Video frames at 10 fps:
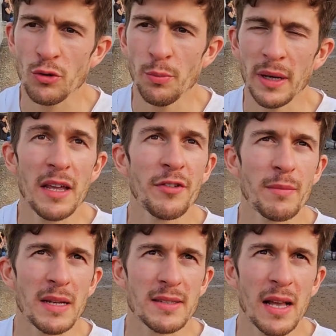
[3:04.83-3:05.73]
do believe
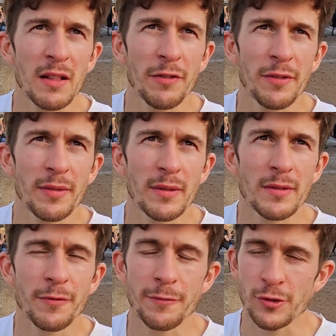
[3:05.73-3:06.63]
in myself
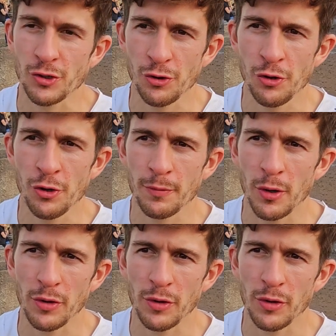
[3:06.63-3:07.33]
for sure.